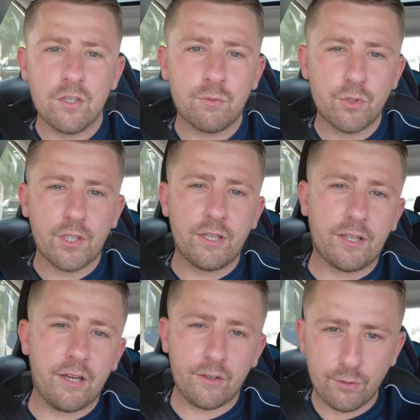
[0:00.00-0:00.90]
we're just in the
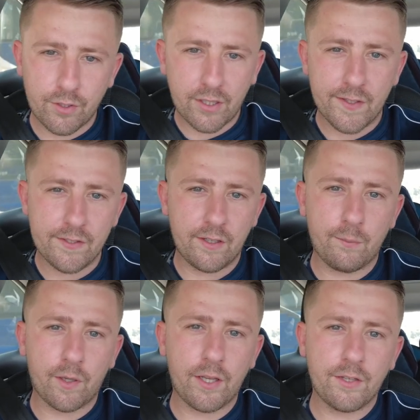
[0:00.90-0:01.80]
car now, guys, and
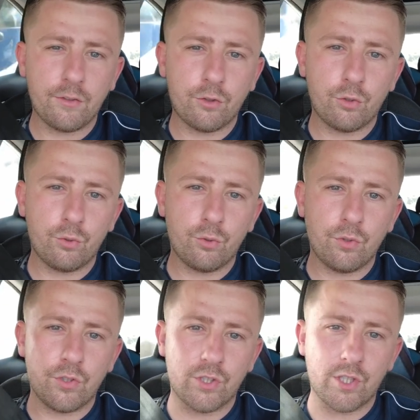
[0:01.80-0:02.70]
we're heading to
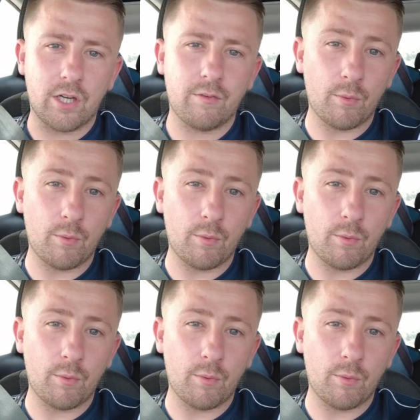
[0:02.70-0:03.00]
Jaffa.